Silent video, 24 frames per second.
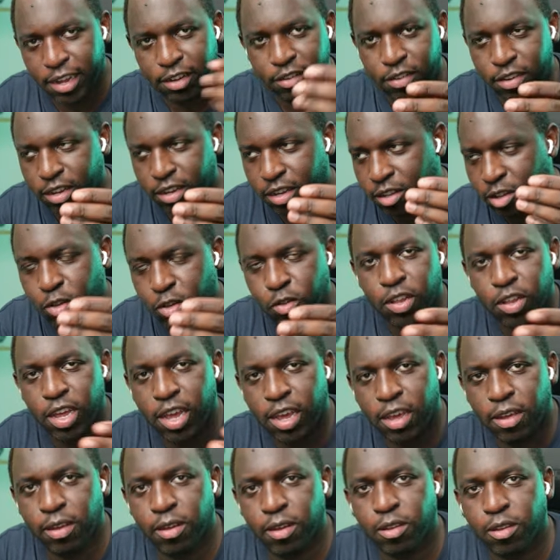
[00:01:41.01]
actually use
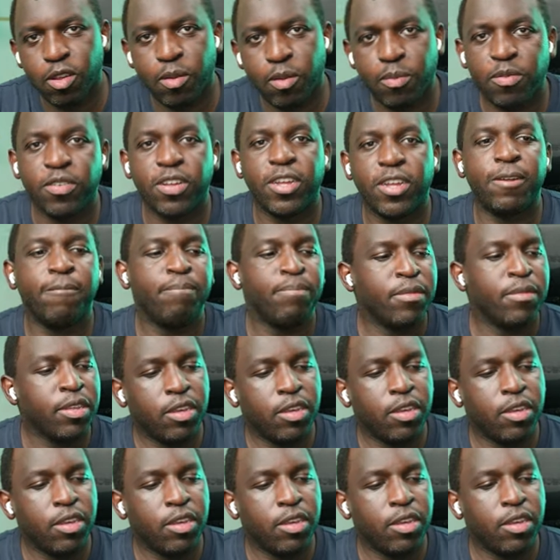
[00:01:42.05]
AI on top of it,